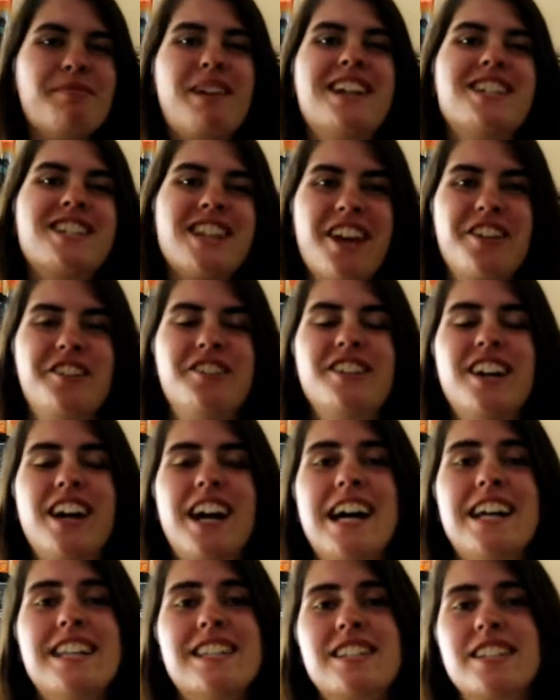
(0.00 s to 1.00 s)
my channel,
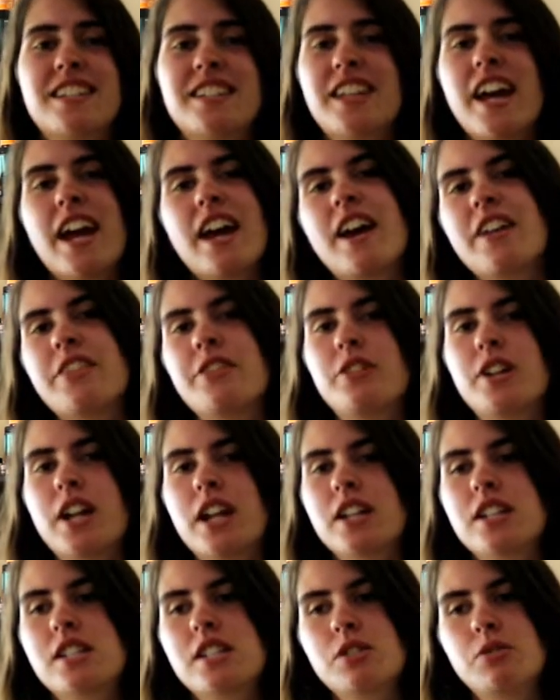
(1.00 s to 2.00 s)
guys. Today I
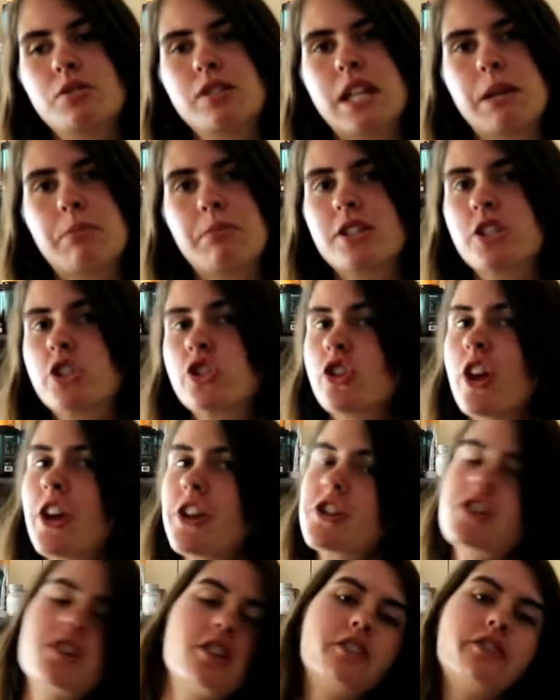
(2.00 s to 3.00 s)
thought I'd do a
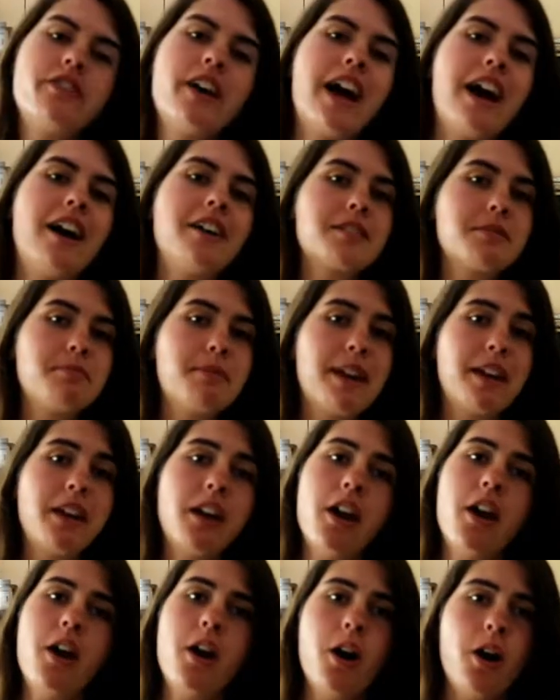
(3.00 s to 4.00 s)
demonstration of how to make
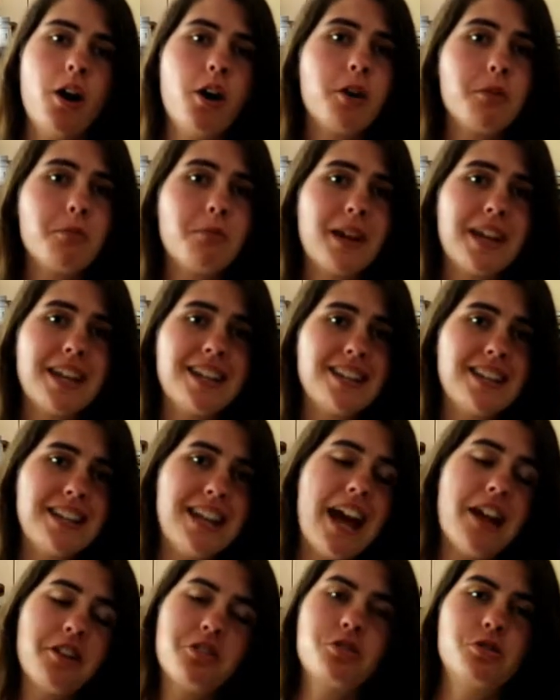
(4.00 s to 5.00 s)
homemade
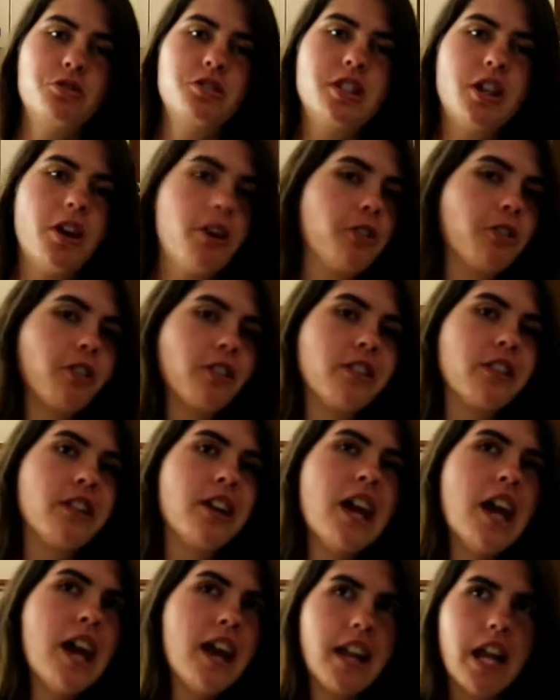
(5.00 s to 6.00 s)
natural deodorant.
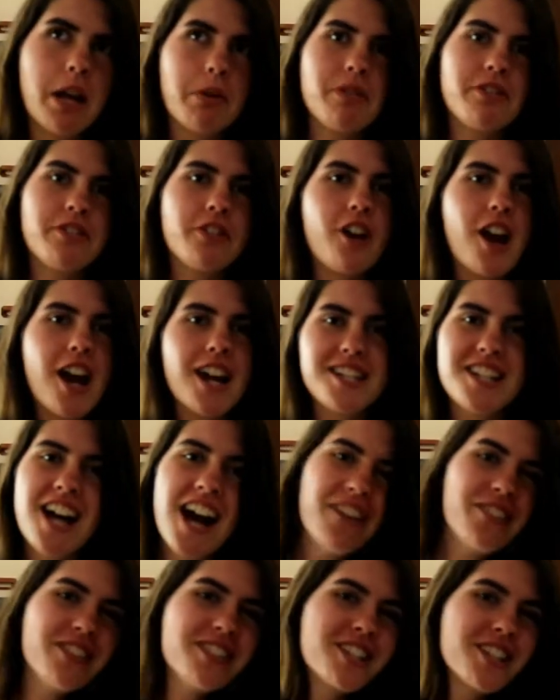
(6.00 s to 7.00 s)
Now before I
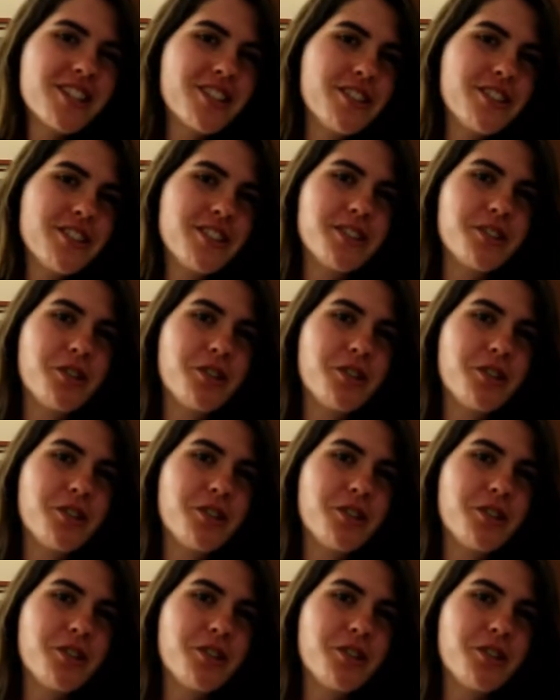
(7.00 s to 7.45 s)
dive into the